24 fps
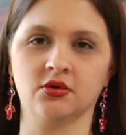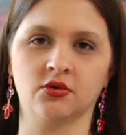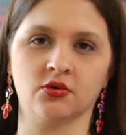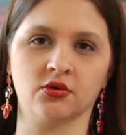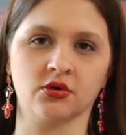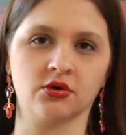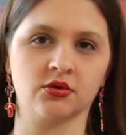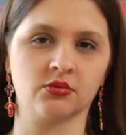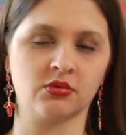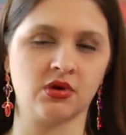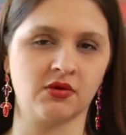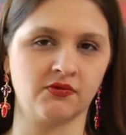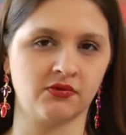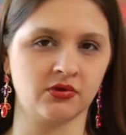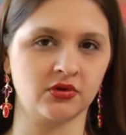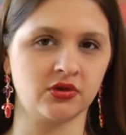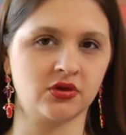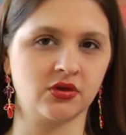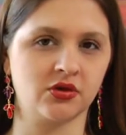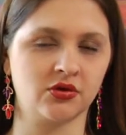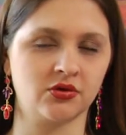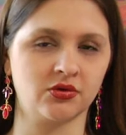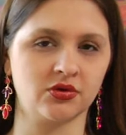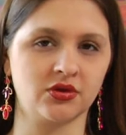or irreverent
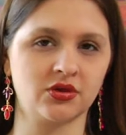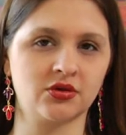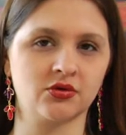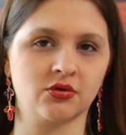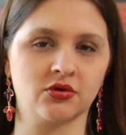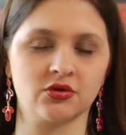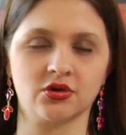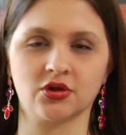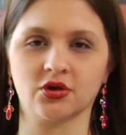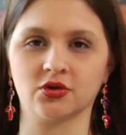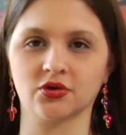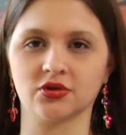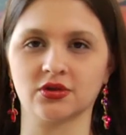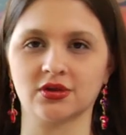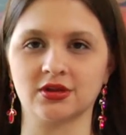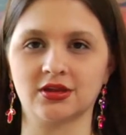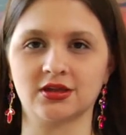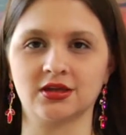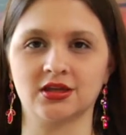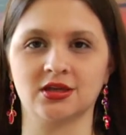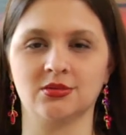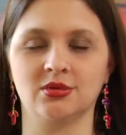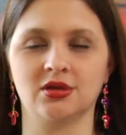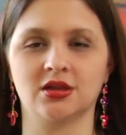toast, or a toast
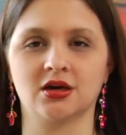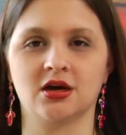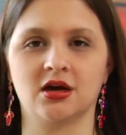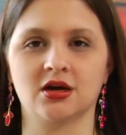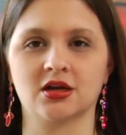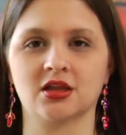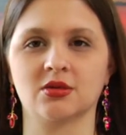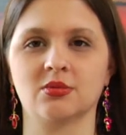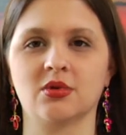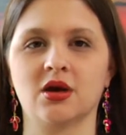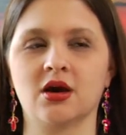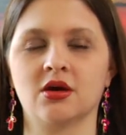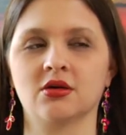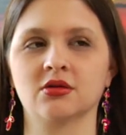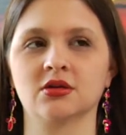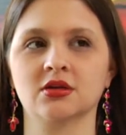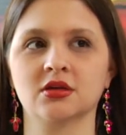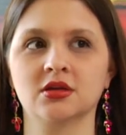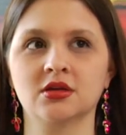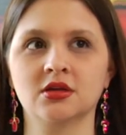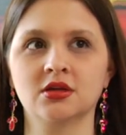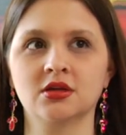that's going to be talked about